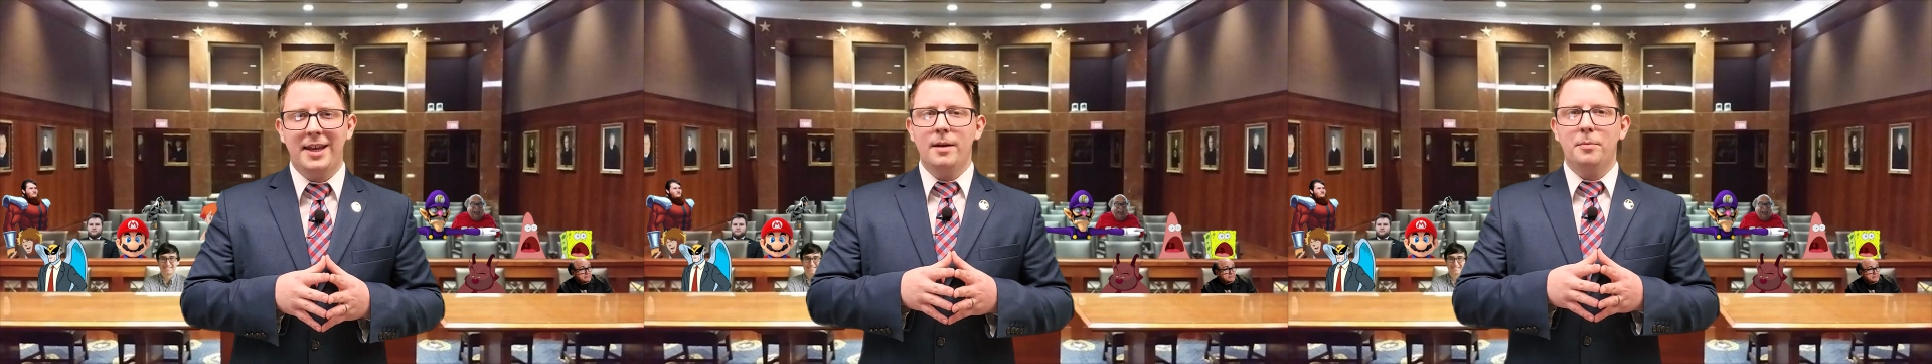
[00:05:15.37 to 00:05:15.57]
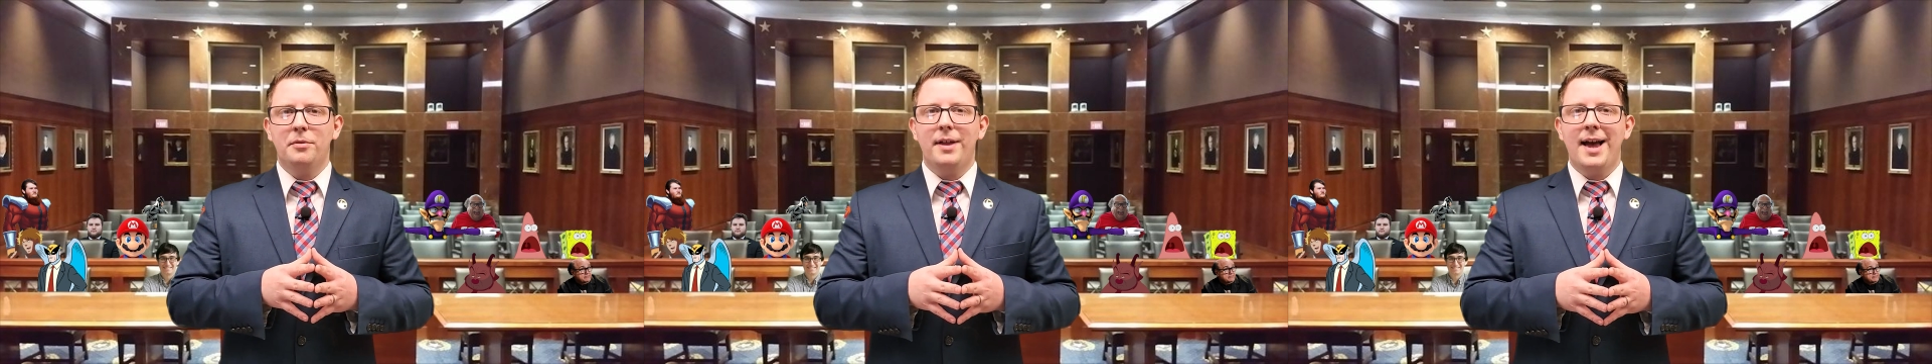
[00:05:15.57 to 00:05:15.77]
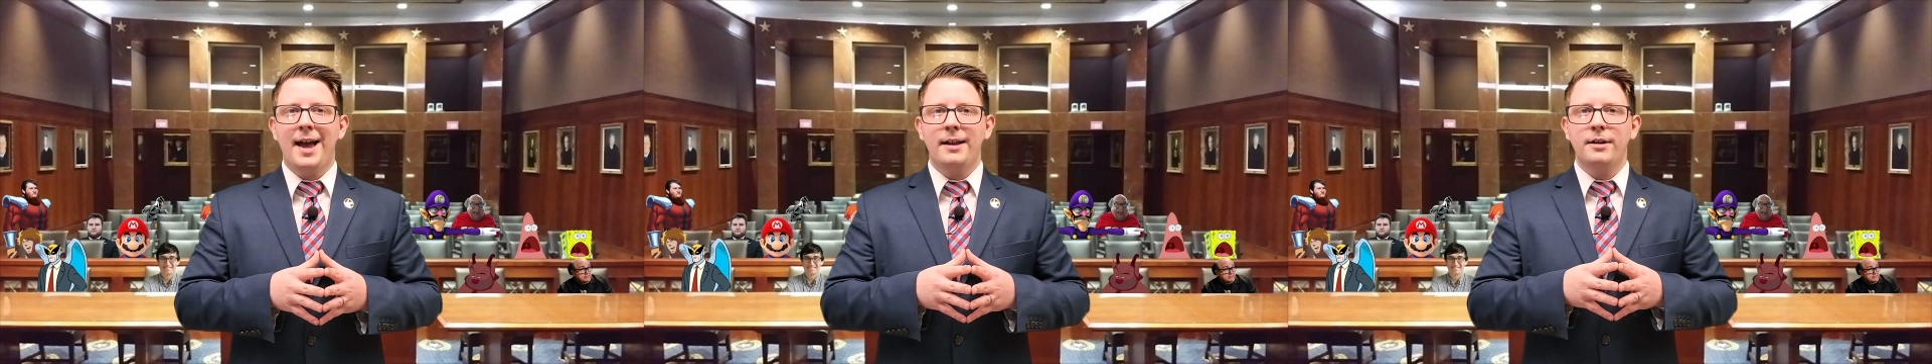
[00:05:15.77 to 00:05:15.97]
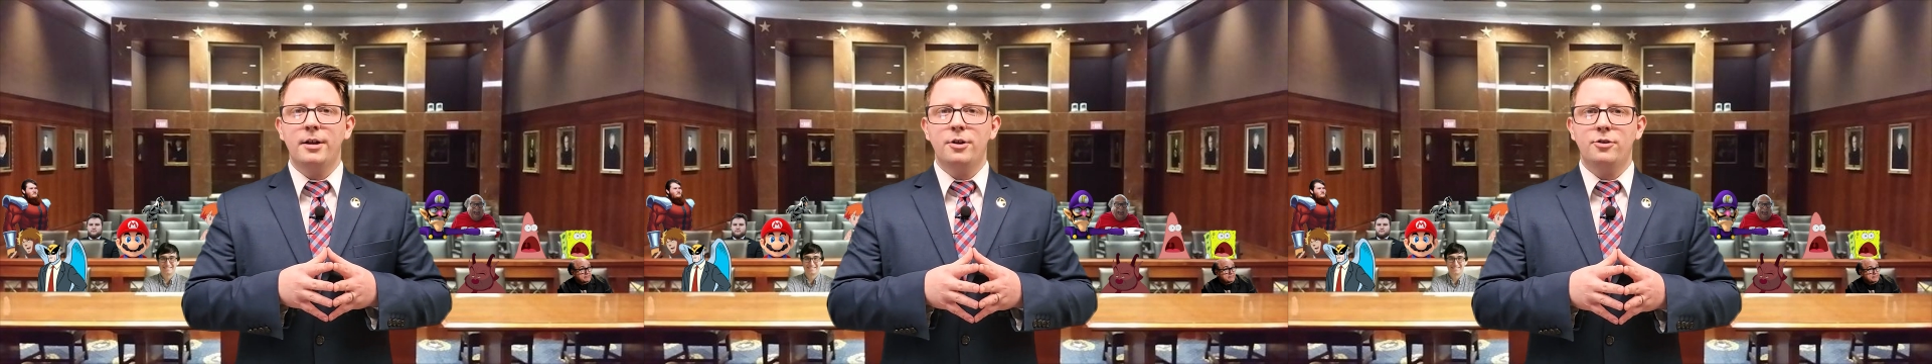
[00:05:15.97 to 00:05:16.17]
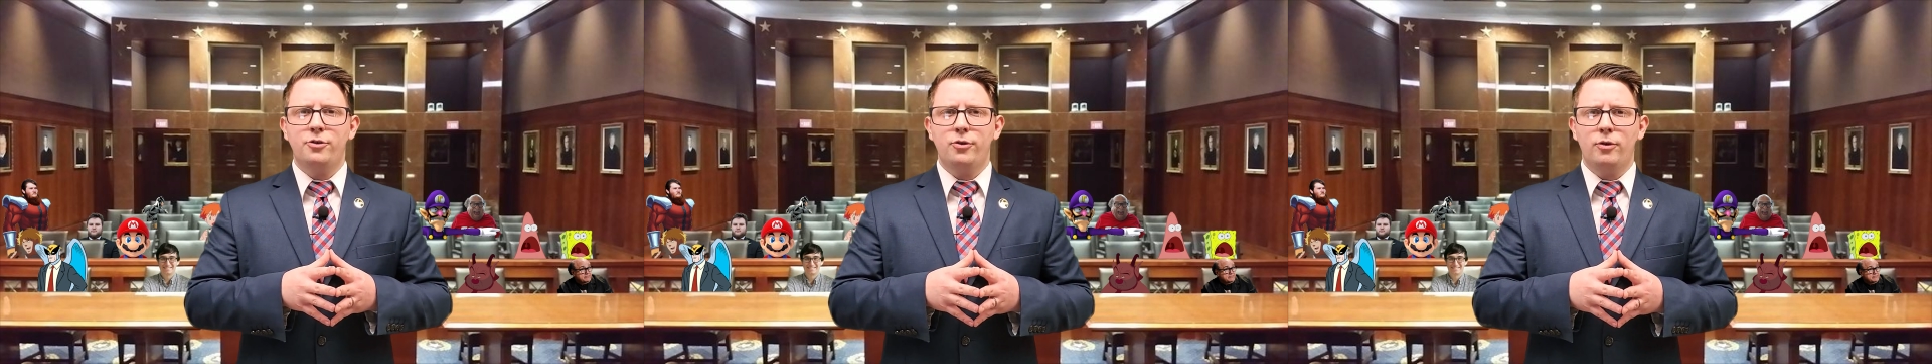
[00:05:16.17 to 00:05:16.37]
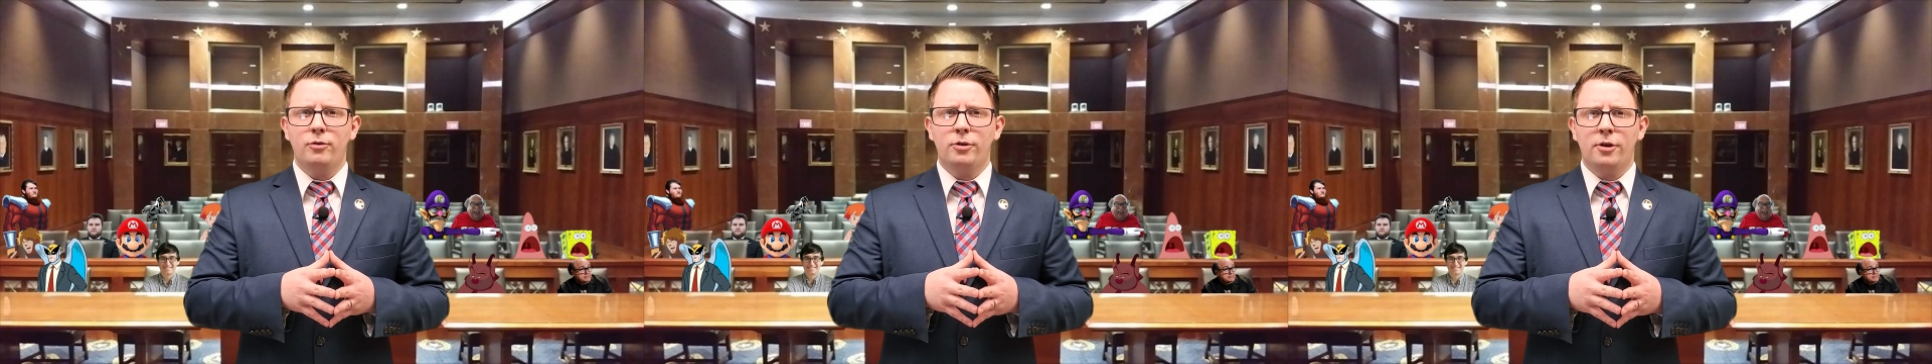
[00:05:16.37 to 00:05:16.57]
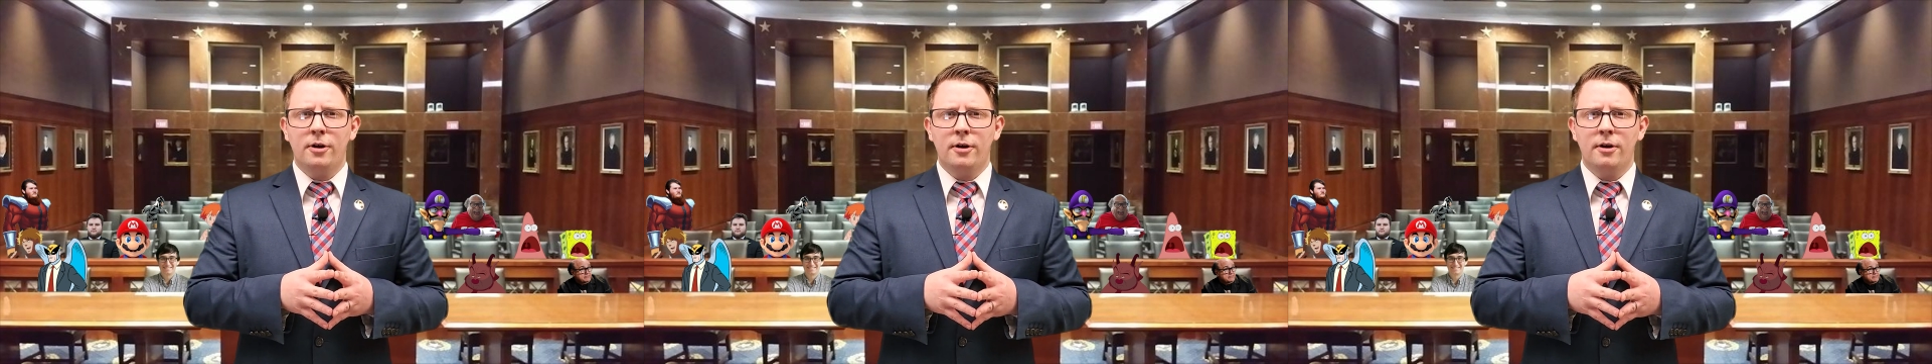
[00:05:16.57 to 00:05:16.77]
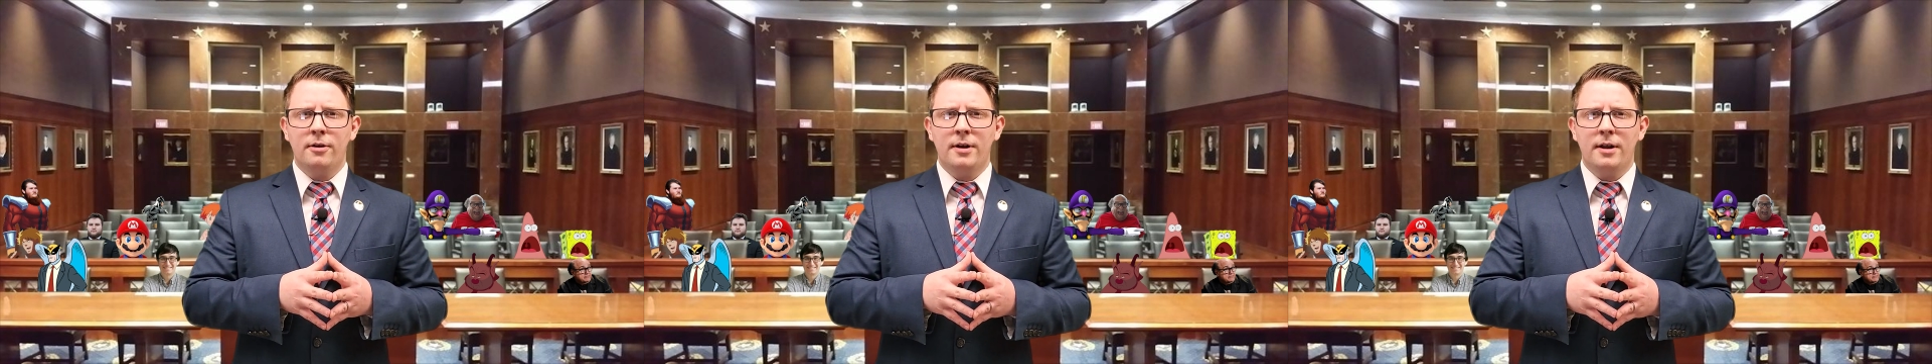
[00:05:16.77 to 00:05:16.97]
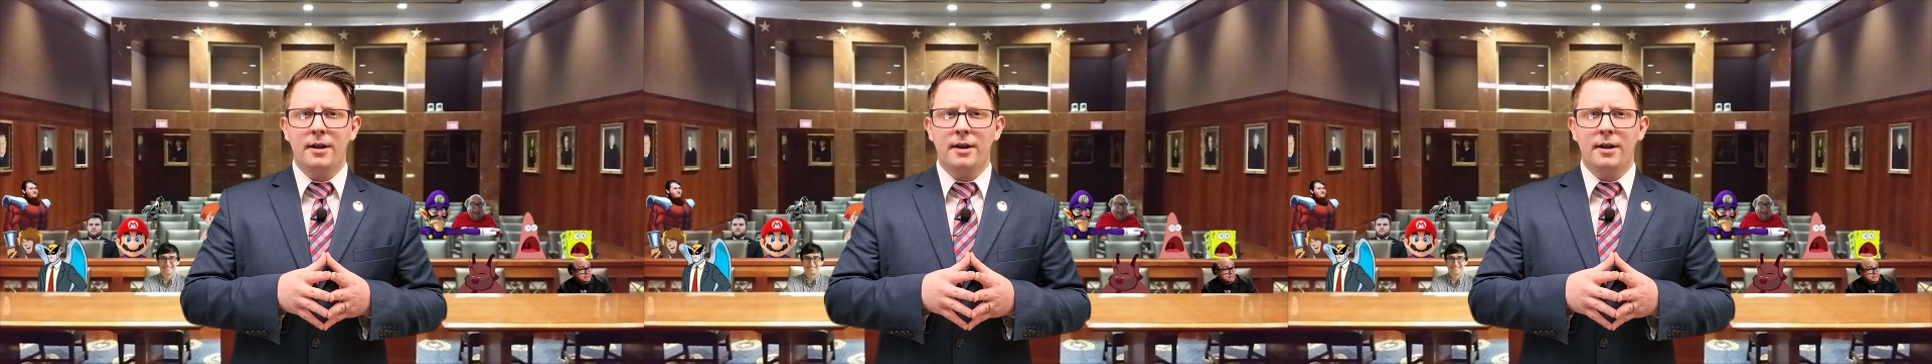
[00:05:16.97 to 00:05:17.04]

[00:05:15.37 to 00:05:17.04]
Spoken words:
he applied to learn